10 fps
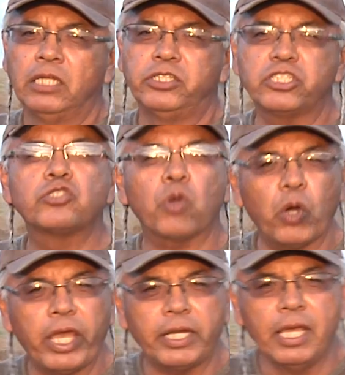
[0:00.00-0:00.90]

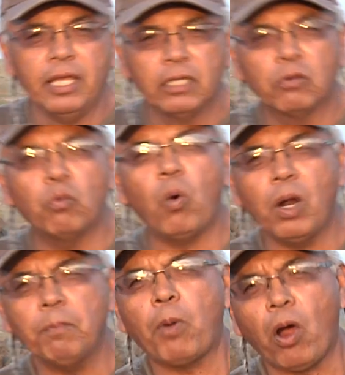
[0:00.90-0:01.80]
destroyed
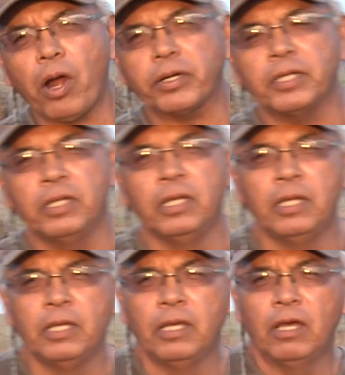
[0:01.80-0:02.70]
one part
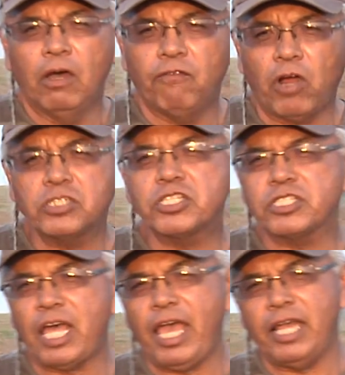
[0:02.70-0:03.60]
of our
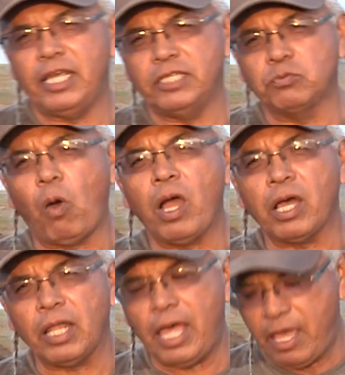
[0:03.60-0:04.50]
society's walk
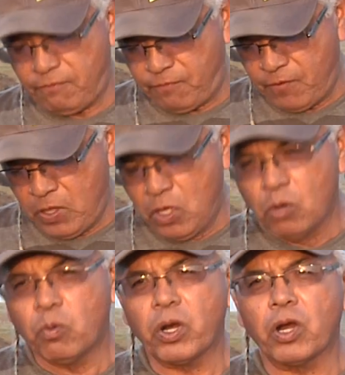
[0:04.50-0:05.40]
of life,
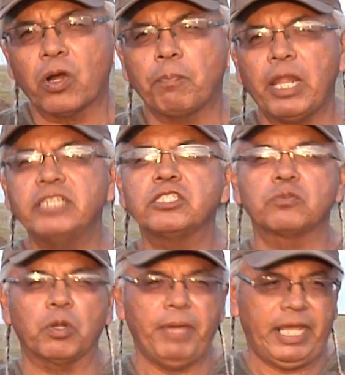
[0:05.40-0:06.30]
where pledges
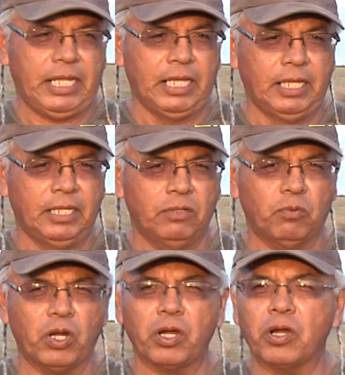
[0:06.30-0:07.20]
were made,
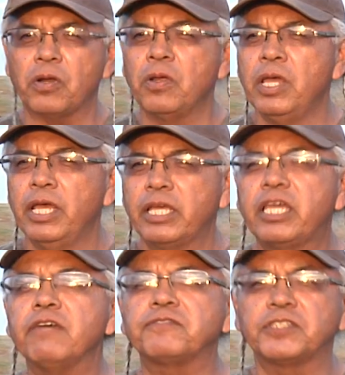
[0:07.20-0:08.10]
where
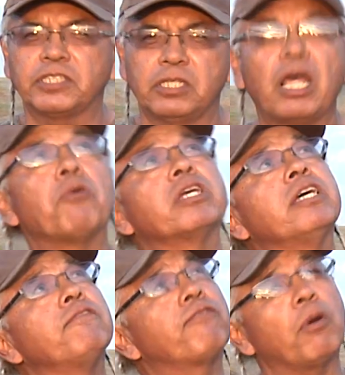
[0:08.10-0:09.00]
gifts that were
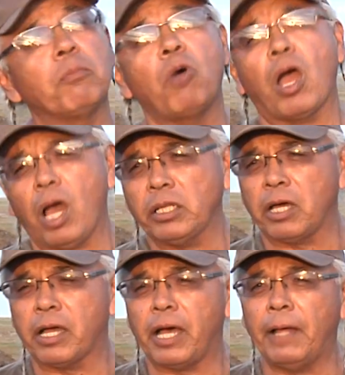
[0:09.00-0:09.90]
given from
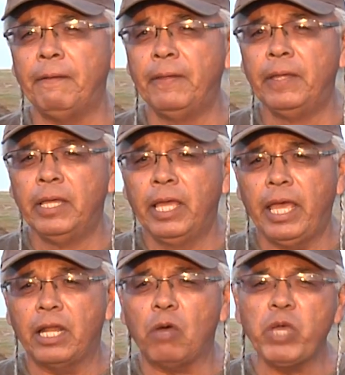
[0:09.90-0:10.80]
Tanka.
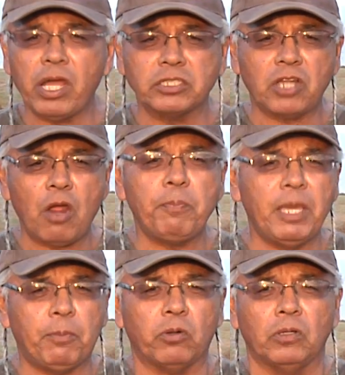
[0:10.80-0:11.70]
And now we are star
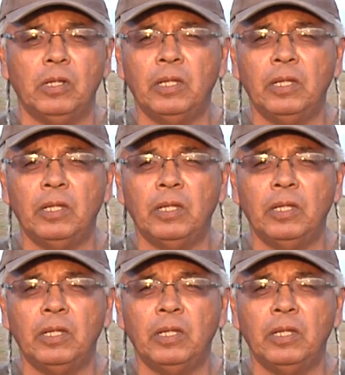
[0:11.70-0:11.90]
people.